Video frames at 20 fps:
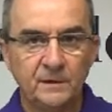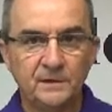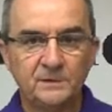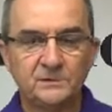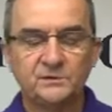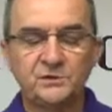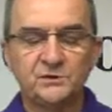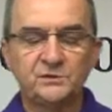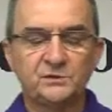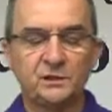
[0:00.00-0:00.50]

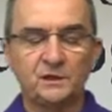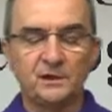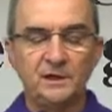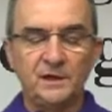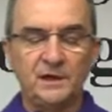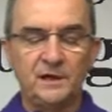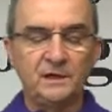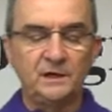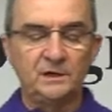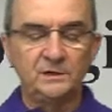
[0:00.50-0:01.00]
It's just to
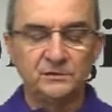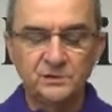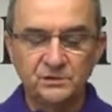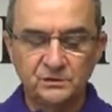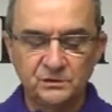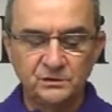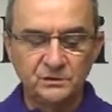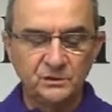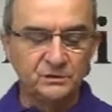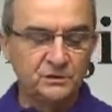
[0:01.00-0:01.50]
let
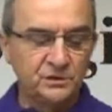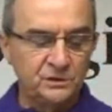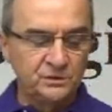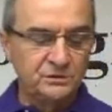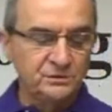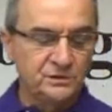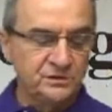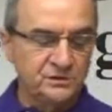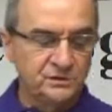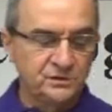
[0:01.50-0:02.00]
just
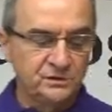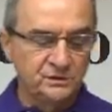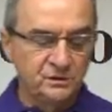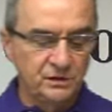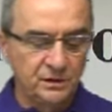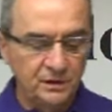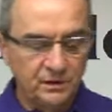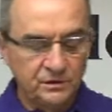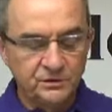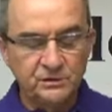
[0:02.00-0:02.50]
just just,
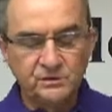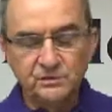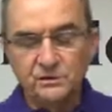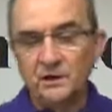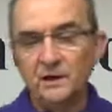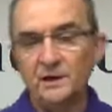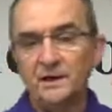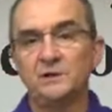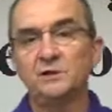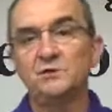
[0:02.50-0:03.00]
just to
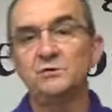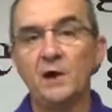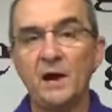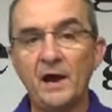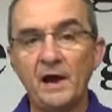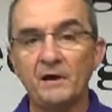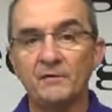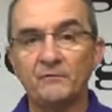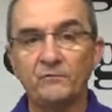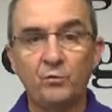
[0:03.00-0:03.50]
let you
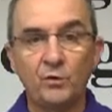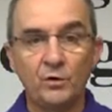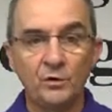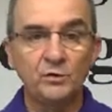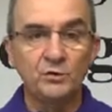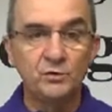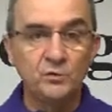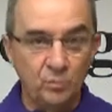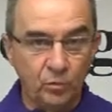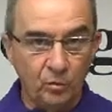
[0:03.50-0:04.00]
have
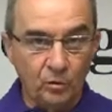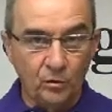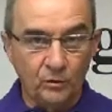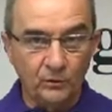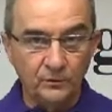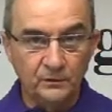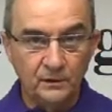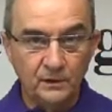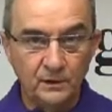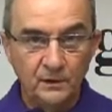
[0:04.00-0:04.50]
what you
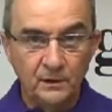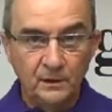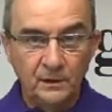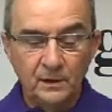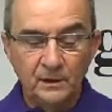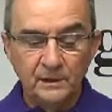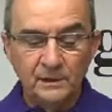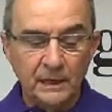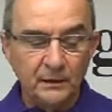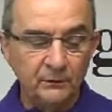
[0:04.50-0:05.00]
want.
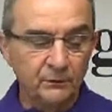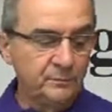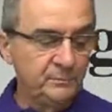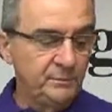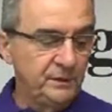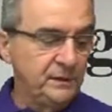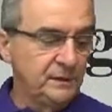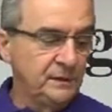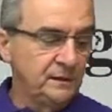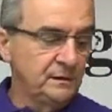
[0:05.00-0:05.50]
That would
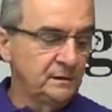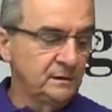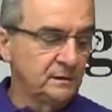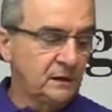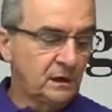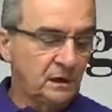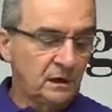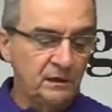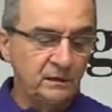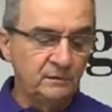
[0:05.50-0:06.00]
be the
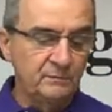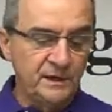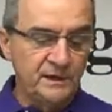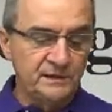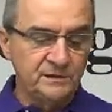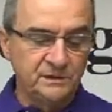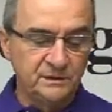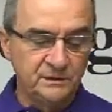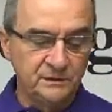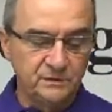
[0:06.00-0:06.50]
clear
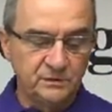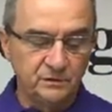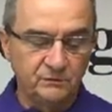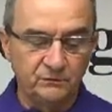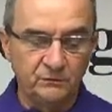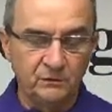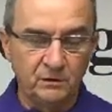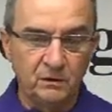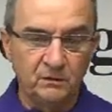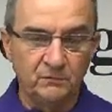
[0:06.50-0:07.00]
message
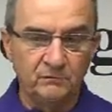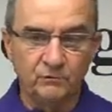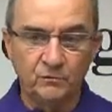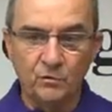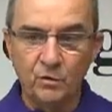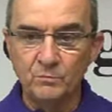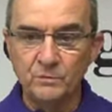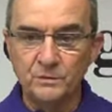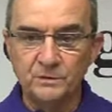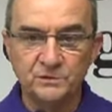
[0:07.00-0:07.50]
of, of
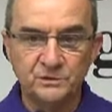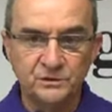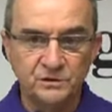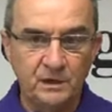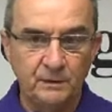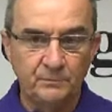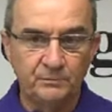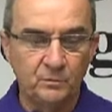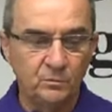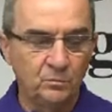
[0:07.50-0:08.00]
Romans
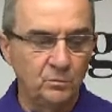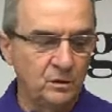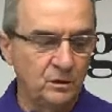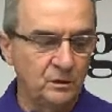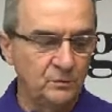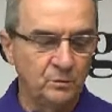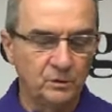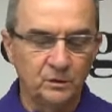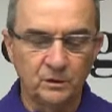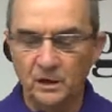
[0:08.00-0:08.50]
chapter
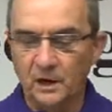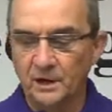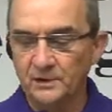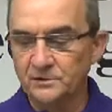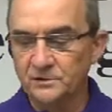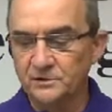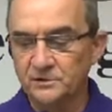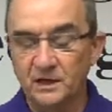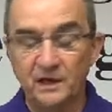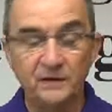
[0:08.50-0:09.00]
1, where
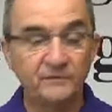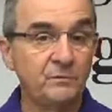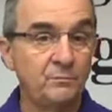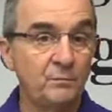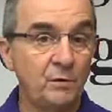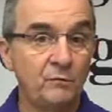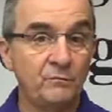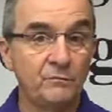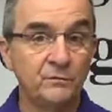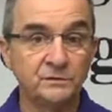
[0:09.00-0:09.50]
God just gave
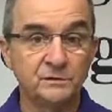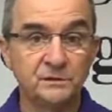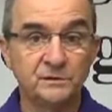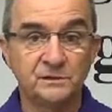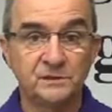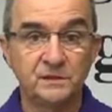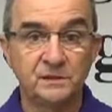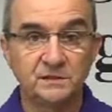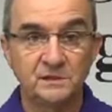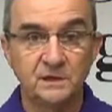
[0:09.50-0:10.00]
him over. It
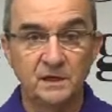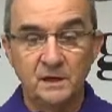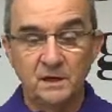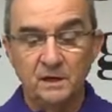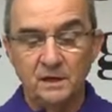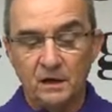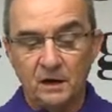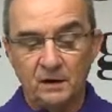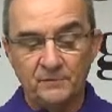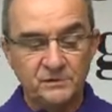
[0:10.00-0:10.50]
just says,
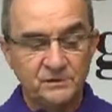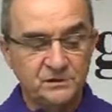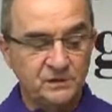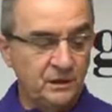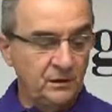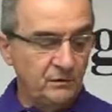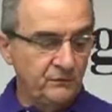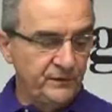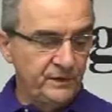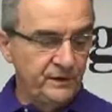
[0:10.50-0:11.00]

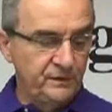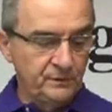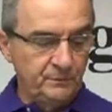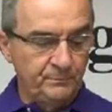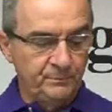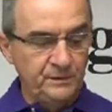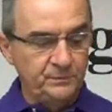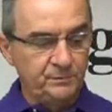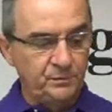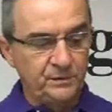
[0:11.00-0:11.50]
obviously, I don't think
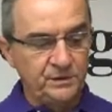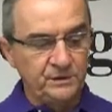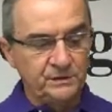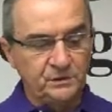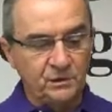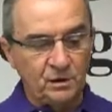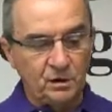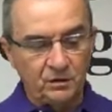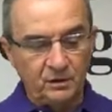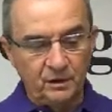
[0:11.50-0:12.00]
the people
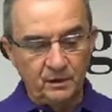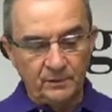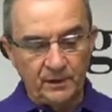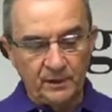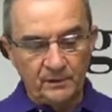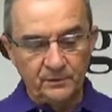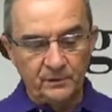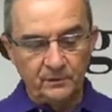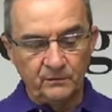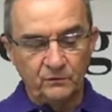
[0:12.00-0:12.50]
he's talking
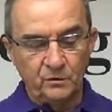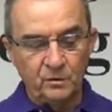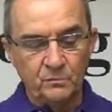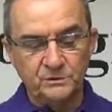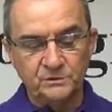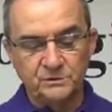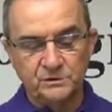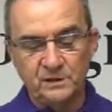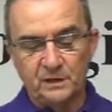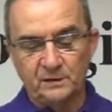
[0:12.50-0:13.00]
about there in
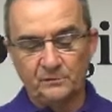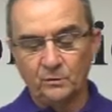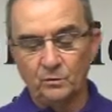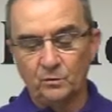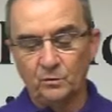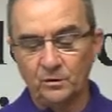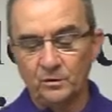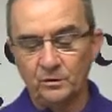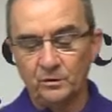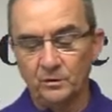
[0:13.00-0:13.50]
Romans
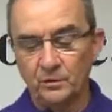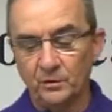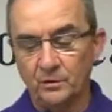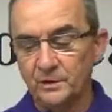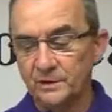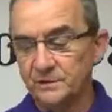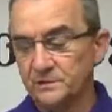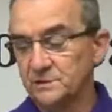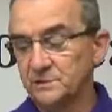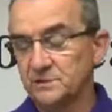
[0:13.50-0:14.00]
chapter 1 are,
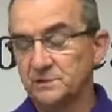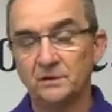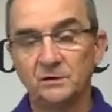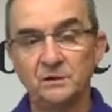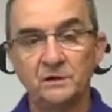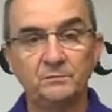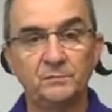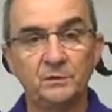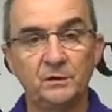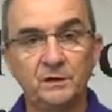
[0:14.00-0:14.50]
are
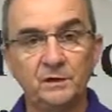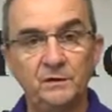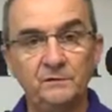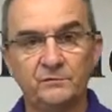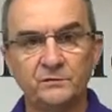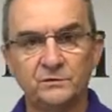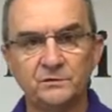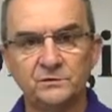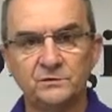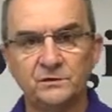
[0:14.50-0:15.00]
necessarily
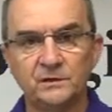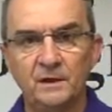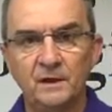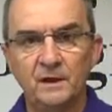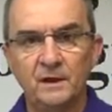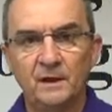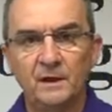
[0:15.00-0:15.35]
believers